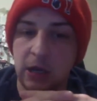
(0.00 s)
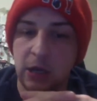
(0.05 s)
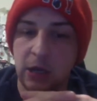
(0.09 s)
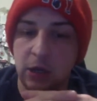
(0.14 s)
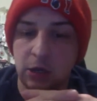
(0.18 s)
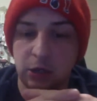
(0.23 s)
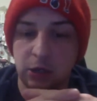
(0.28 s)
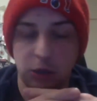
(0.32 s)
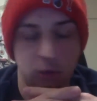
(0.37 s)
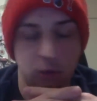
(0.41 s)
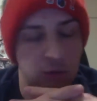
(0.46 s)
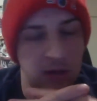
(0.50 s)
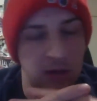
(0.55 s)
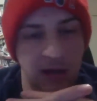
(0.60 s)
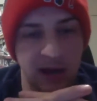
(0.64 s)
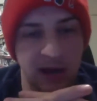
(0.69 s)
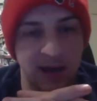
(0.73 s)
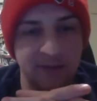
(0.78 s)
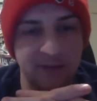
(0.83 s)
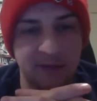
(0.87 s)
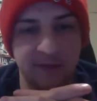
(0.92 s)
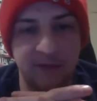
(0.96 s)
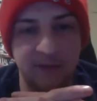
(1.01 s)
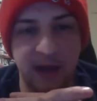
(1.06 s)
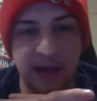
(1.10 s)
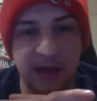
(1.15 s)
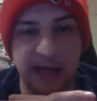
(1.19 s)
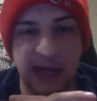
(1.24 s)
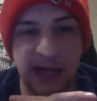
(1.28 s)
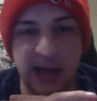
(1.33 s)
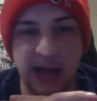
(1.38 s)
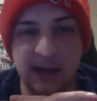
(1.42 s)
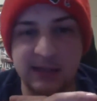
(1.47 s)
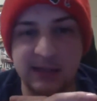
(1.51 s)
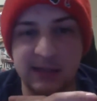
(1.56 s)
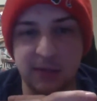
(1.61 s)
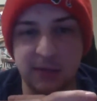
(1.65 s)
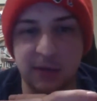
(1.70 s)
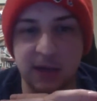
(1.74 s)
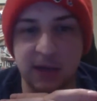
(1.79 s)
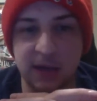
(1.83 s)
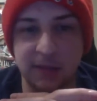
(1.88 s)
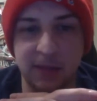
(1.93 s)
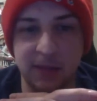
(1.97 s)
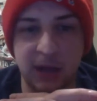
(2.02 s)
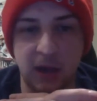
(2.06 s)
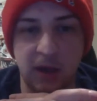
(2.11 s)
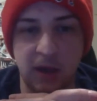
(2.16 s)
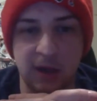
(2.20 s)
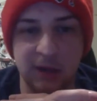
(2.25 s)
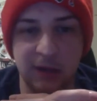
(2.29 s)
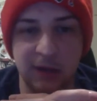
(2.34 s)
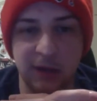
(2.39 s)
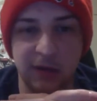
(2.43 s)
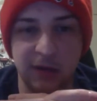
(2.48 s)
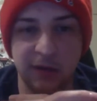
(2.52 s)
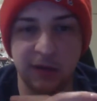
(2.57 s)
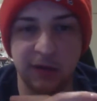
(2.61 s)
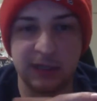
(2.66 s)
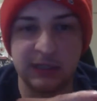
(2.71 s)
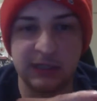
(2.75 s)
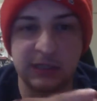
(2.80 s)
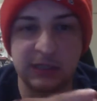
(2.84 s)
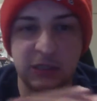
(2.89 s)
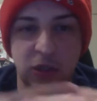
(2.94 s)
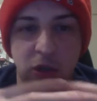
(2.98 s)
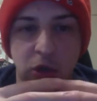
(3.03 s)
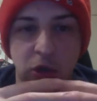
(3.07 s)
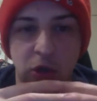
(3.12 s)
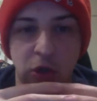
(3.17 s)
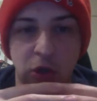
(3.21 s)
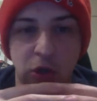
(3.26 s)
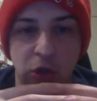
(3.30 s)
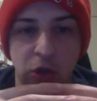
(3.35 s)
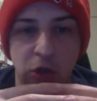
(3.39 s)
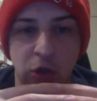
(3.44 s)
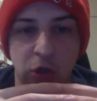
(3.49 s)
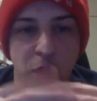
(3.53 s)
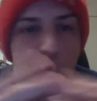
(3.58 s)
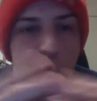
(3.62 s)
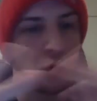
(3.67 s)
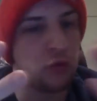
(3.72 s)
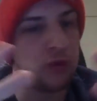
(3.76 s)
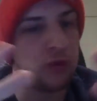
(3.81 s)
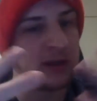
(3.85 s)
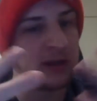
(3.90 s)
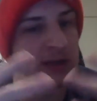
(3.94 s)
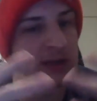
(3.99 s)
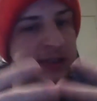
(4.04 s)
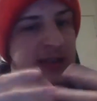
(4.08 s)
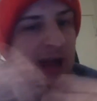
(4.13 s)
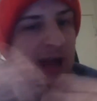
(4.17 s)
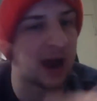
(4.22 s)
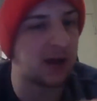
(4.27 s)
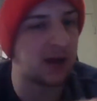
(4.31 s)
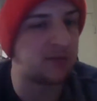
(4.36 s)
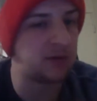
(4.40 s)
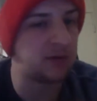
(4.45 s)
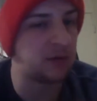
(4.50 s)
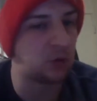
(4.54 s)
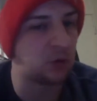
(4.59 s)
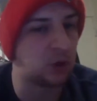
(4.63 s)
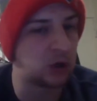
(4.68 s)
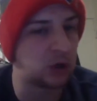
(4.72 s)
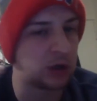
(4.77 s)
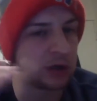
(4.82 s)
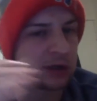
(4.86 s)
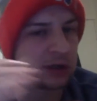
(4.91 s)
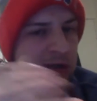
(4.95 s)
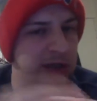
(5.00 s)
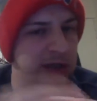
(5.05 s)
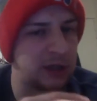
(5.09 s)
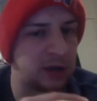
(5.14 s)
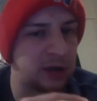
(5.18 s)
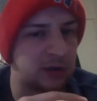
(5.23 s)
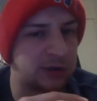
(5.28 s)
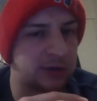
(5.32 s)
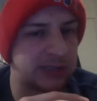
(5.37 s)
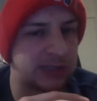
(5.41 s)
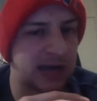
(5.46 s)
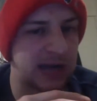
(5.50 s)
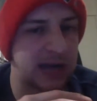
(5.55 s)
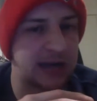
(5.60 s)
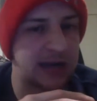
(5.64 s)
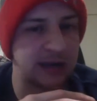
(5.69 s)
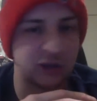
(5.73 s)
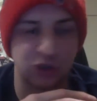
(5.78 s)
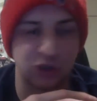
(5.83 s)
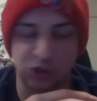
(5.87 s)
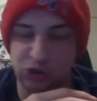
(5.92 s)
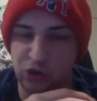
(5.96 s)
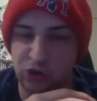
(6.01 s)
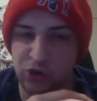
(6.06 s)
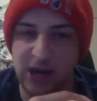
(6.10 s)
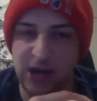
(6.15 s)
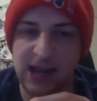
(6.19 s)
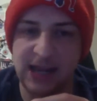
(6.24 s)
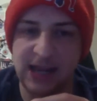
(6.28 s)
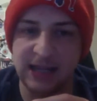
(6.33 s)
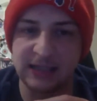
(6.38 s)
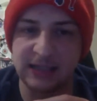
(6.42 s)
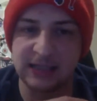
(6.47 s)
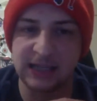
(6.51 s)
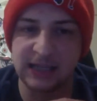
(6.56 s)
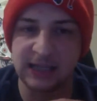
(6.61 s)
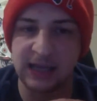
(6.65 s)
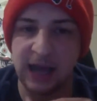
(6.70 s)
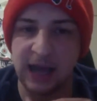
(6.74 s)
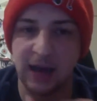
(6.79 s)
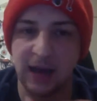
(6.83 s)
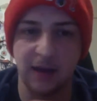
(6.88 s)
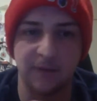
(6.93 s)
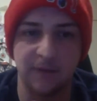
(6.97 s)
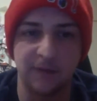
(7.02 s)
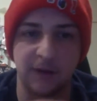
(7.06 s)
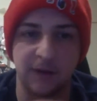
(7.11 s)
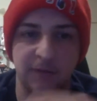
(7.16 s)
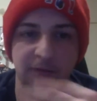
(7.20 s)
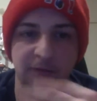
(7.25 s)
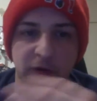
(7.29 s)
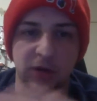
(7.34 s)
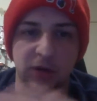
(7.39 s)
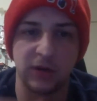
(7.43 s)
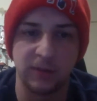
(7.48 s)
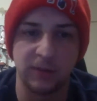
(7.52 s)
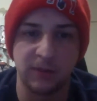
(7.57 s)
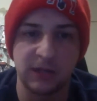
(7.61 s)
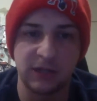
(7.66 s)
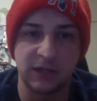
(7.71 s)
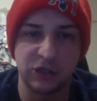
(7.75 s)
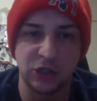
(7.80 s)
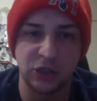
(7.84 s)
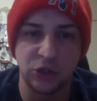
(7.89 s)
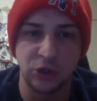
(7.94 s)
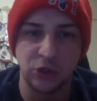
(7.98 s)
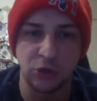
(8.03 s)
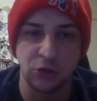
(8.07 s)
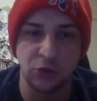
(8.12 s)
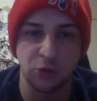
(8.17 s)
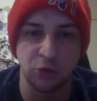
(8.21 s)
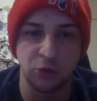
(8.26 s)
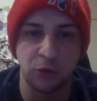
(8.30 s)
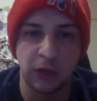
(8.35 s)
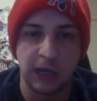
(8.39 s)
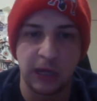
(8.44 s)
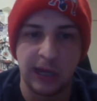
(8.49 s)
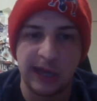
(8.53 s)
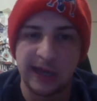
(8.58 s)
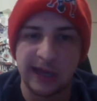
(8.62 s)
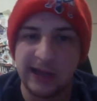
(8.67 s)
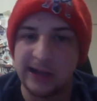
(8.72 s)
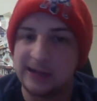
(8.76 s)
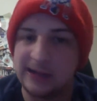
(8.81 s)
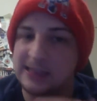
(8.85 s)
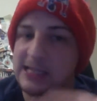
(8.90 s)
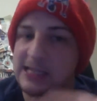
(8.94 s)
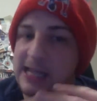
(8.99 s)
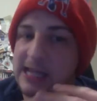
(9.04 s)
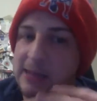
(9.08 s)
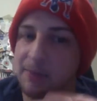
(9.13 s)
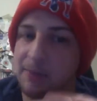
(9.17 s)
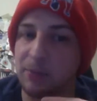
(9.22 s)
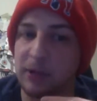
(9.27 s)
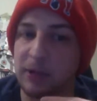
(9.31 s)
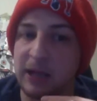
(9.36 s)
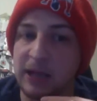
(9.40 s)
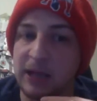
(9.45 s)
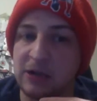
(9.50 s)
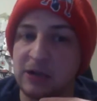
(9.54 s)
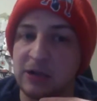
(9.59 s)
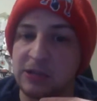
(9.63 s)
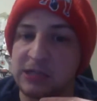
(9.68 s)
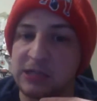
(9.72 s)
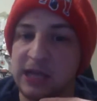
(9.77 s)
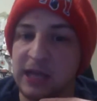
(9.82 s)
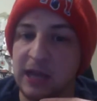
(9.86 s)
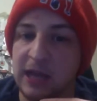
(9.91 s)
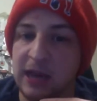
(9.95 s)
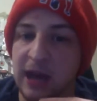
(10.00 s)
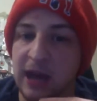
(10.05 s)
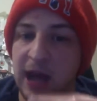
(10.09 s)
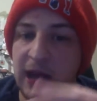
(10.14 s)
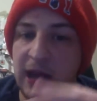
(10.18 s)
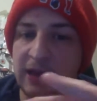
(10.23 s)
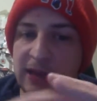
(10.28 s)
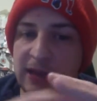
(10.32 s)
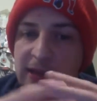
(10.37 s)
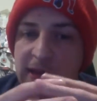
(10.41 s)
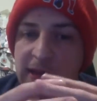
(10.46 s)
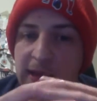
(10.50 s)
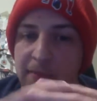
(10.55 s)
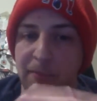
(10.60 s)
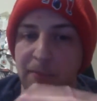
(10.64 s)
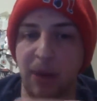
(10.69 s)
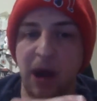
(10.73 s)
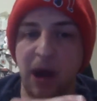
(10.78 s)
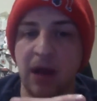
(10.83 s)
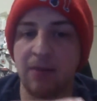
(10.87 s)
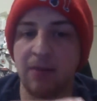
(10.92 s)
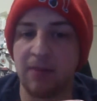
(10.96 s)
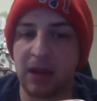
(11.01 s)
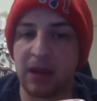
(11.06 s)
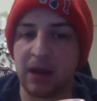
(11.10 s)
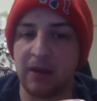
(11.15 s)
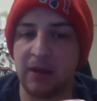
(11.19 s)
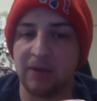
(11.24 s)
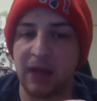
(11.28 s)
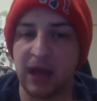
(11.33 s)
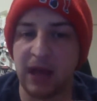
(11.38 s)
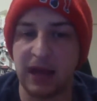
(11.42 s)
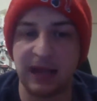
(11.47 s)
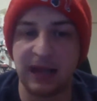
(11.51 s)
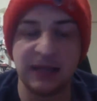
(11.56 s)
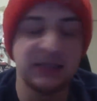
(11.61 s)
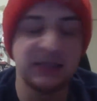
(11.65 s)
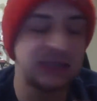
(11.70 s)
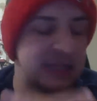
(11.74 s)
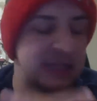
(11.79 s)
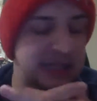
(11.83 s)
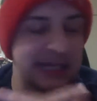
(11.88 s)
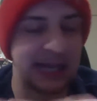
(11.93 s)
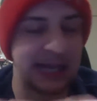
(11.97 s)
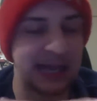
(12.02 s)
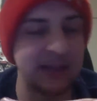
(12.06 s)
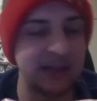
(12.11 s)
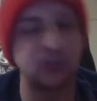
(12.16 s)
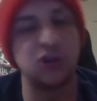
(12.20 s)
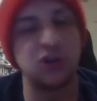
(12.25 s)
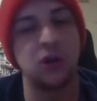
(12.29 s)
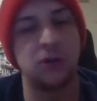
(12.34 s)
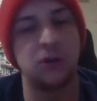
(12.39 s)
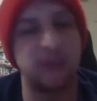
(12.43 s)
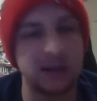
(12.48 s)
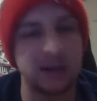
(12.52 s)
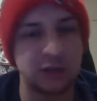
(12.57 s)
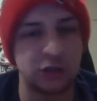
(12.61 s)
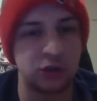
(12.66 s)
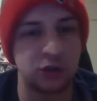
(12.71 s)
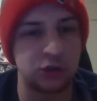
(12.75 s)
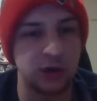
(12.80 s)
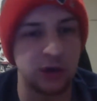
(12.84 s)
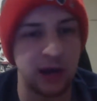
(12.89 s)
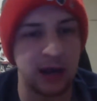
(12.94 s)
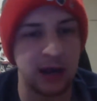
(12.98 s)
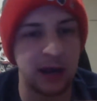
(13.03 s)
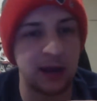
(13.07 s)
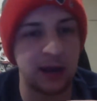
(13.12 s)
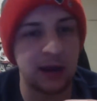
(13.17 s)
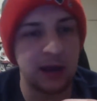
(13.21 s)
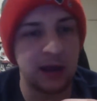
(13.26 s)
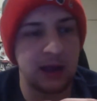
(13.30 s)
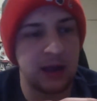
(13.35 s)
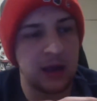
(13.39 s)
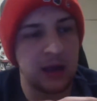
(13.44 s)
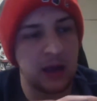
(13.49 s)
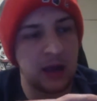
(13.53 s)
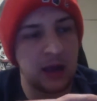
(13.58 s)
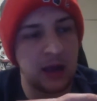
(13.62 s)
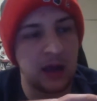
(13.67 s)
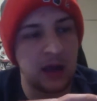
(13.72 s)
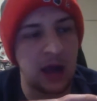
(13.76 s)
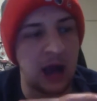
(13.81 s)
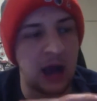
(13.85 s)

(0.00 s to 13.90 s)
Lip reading: you were gonna have to find guys that were gonna be on these low risk, high reward signings or trades and kind of convert them into team players. And I think the embodiment of that is the D'Angelo Russell trade. I